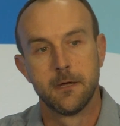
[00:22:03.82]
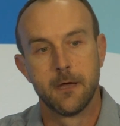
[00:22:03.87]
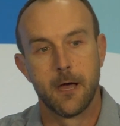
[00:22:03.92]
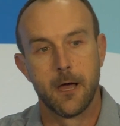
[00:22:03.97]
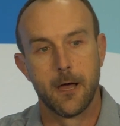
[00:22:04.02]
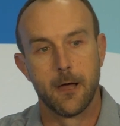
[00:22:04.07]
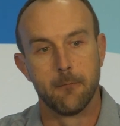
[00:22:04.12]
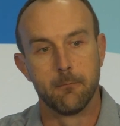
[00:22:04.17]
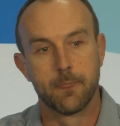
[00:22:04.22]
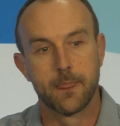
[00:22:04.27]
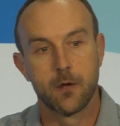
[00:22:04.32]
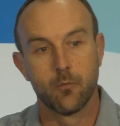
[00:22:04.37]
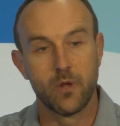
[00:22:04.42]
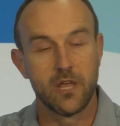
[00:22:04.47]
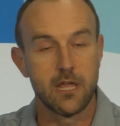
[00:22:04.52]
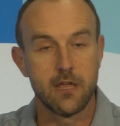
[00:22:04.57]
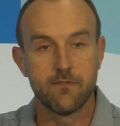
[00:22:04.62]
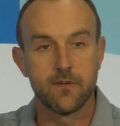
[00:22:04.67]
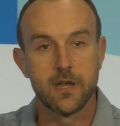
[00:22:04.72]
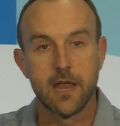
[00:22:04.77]
Um, we
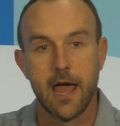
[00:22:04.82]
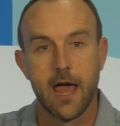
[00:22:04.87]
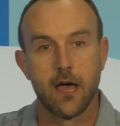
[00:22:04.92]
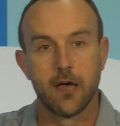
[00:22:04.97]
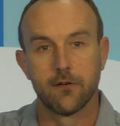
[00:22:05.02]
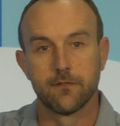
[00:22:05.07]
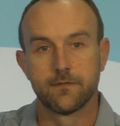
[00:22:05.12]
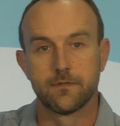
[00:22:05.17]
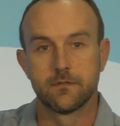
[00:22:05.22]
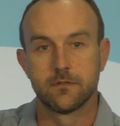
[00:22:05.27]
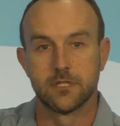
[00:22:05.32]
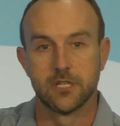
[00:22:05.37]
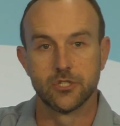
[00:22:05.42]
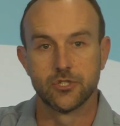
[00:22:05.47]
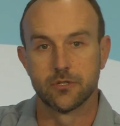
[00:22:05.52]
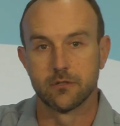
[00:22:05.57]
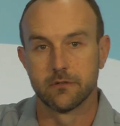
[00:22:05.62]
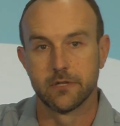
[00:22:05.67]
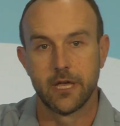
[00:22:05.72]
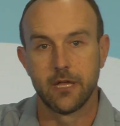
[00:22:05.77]
even have
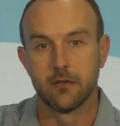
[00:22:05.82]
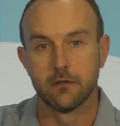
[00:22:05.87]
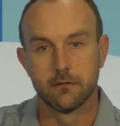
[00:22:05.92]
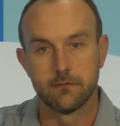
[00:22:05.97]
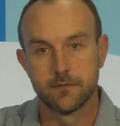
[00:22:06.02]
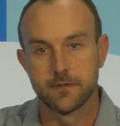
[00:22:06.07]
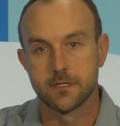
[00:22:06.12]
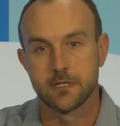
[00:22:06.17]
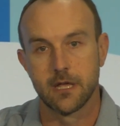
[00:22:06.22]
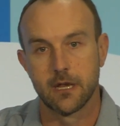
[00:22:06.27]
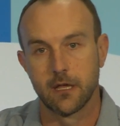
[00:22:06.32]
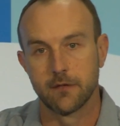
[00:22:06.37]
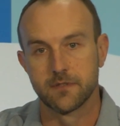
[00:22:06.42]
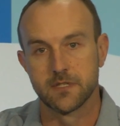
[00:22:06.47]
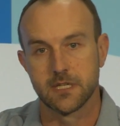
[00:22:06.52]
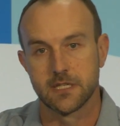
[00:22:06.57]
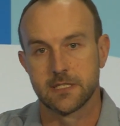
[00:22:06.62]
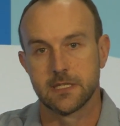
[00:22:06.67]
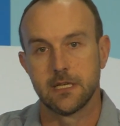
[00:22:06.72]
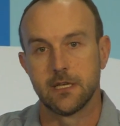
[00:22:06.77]
digital natives that have
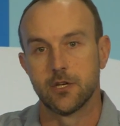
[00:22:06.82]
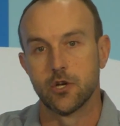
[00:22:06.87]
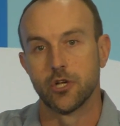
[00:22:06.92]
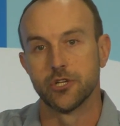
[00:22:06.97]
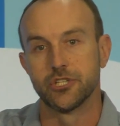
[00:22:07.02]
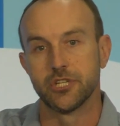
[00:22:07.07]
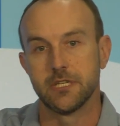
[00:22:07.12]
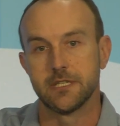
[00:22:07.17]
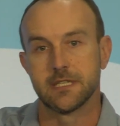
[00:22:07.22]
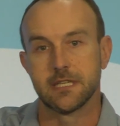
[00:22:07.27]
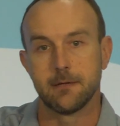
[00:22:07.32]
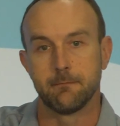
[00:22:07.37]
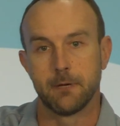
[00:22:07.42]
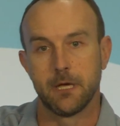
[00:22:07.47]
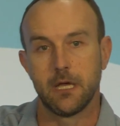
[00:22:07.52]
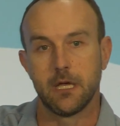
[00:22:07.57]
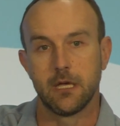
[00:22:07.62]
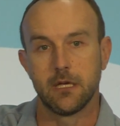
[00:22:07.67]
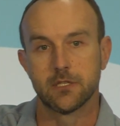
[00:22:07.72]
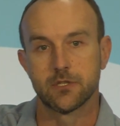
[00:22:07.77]
succeeded on
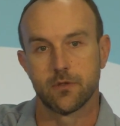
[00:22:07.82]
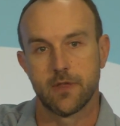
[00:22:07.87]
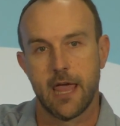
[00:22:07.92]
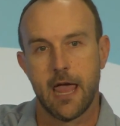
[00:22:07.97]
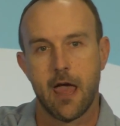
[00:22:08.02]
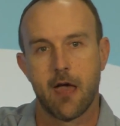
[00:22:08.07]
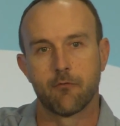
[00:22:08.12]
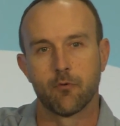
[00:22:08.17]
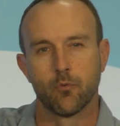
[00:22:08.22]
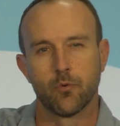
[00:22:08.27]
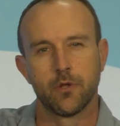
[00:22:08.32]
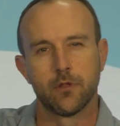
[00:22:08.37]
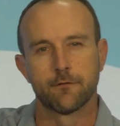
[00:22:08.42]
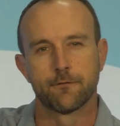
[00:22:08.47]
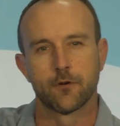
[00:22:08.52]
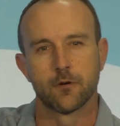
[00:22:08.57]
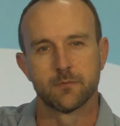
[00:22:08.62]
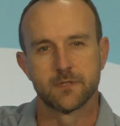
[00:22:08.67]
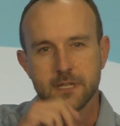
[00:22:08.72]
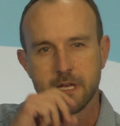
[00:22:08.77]
GCP, so they have a real
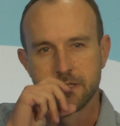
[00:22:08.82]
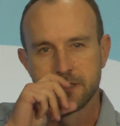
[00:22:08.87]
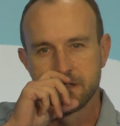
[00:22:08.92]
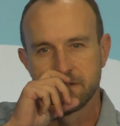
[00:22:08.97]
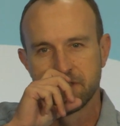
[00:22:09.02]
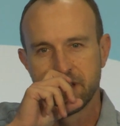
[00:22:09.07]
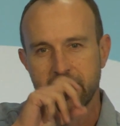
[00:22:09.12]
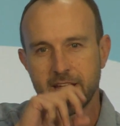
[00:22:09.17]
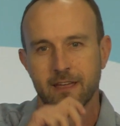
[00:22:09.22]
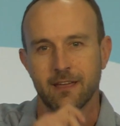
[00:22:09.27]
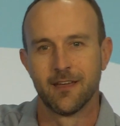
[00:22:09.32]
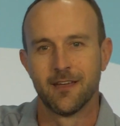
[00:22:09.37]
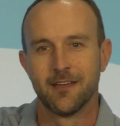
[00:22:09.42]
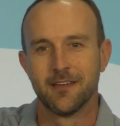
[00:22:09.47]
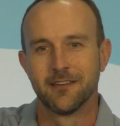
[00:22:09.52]
firm sense of like,